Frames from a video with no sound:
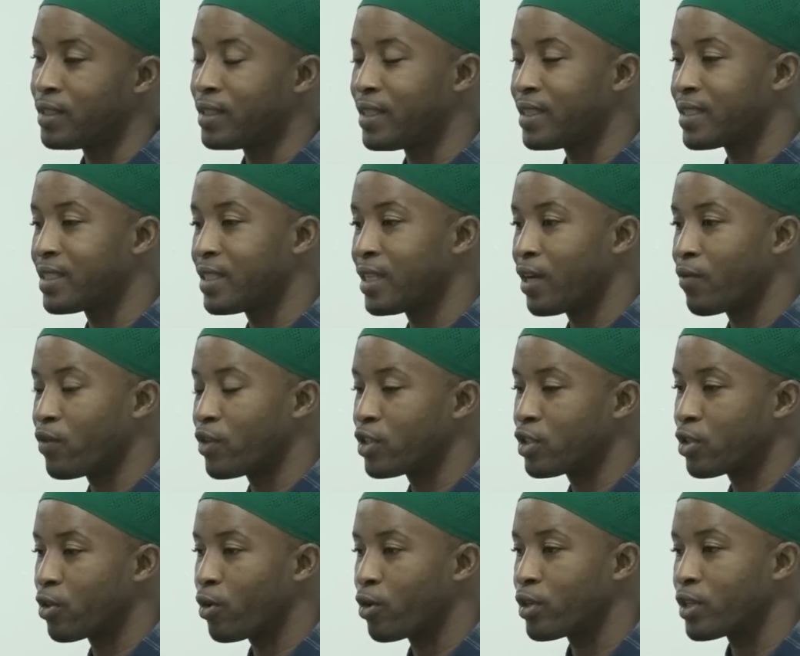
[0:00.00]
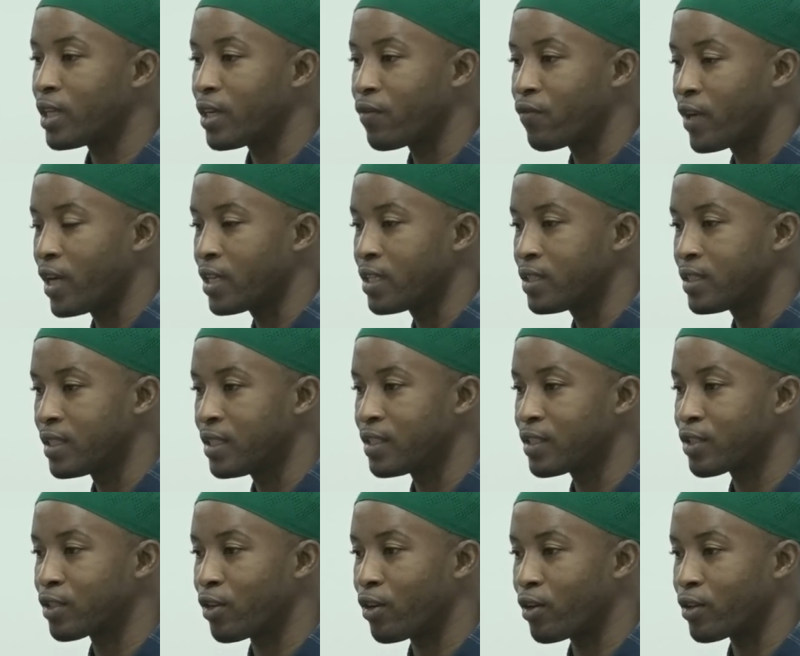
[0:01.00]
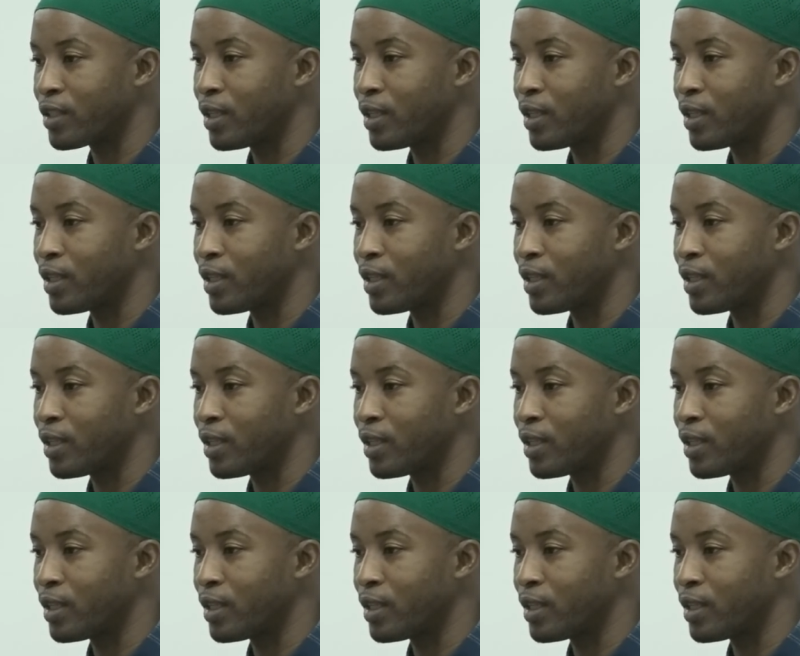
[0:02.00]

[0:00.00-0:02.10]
is never show you their findings, sir.